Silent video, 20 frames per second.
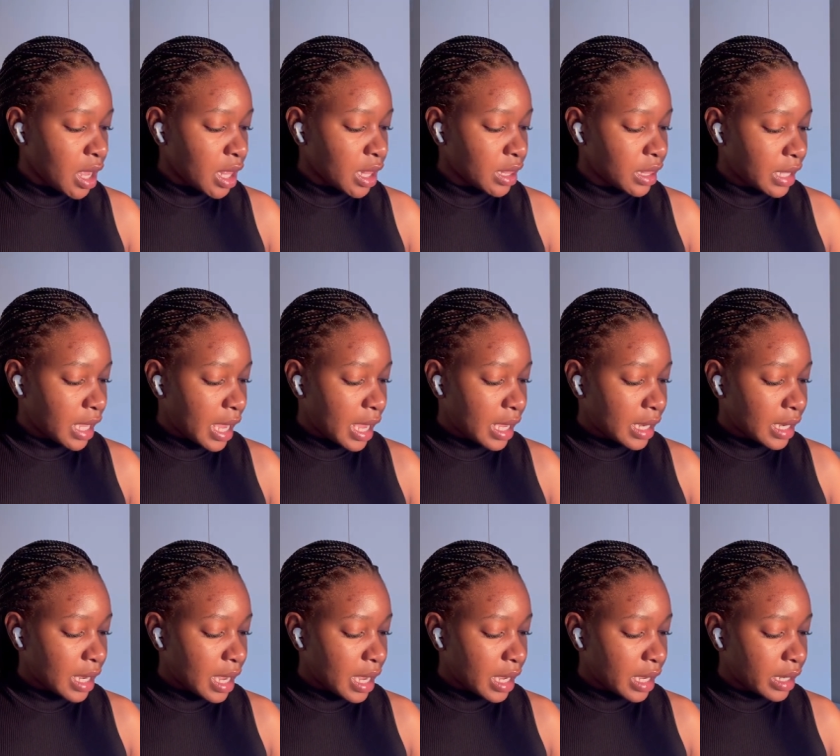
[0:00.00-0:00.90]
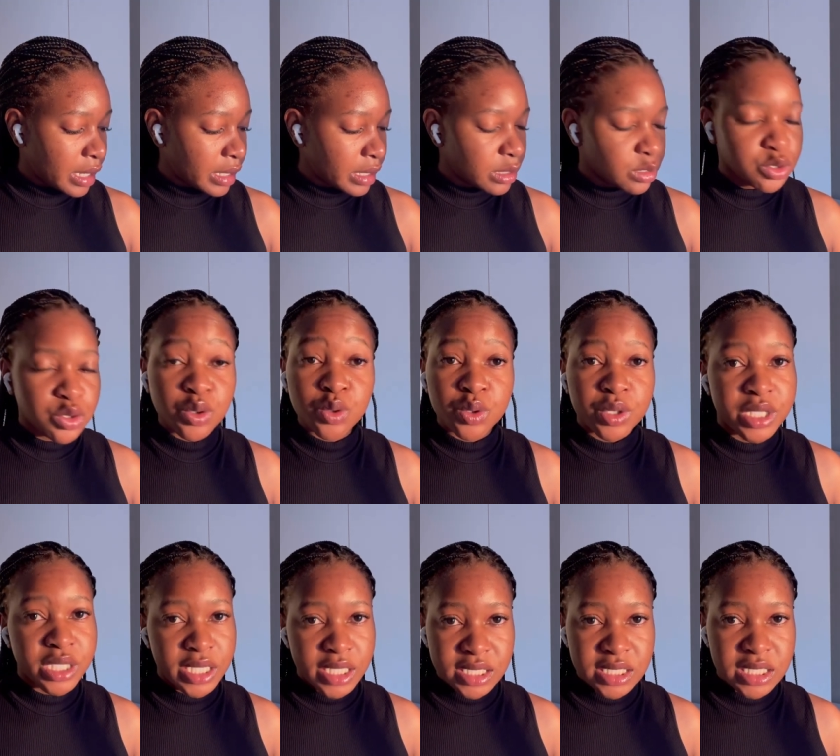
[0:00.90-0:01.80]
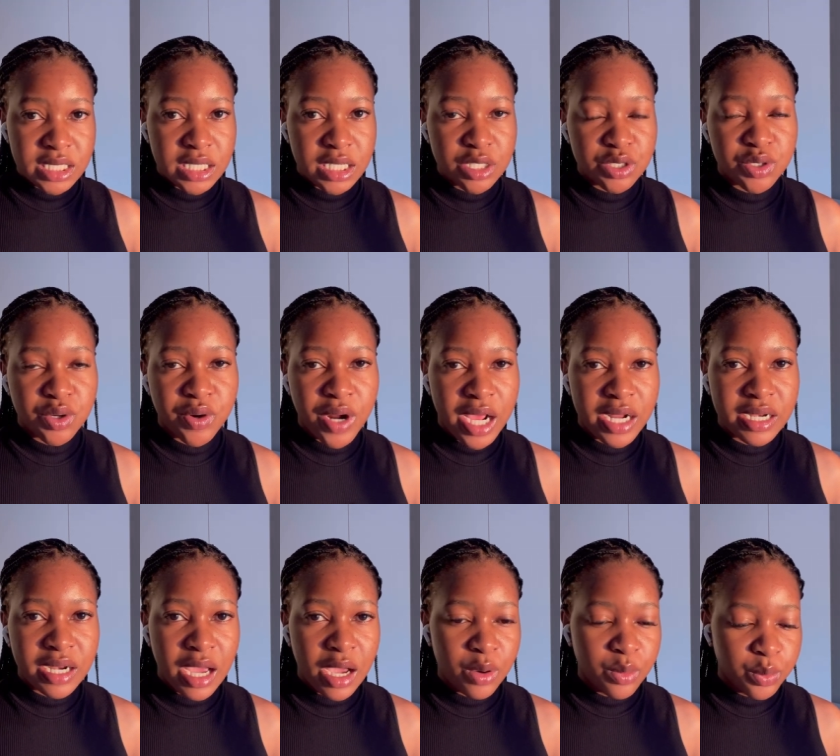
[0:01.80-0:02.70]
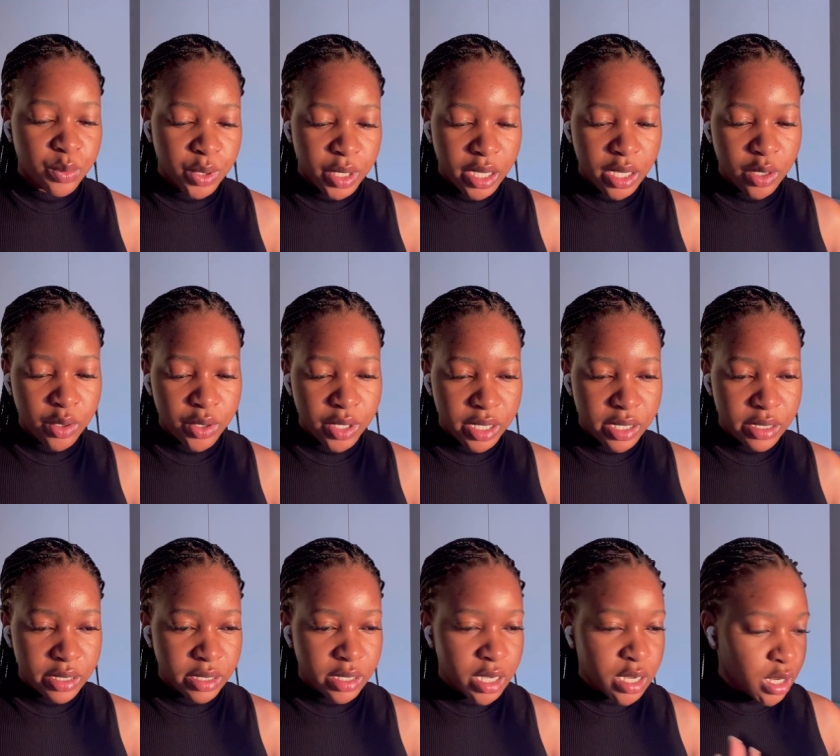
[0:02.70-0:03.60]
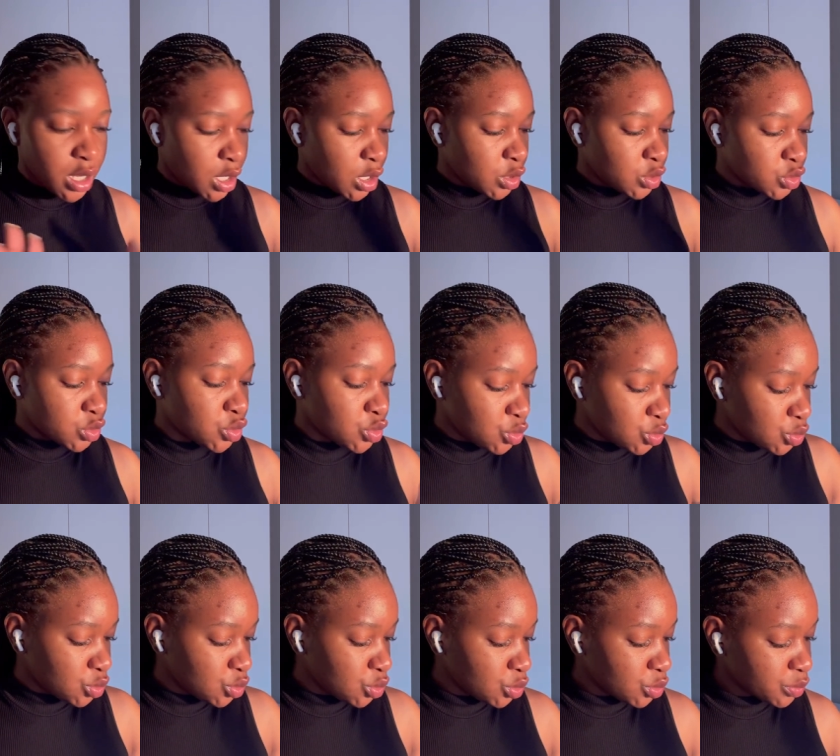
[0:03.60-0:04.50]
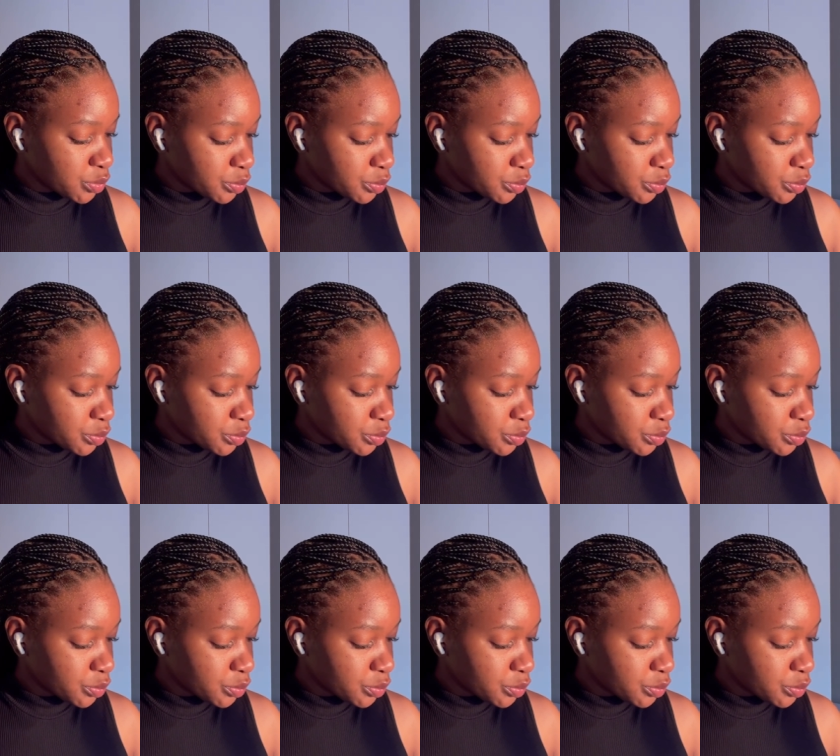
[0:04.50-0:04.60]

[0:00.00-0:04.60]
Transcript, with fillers: that I took yesterday. So right now we are gonna do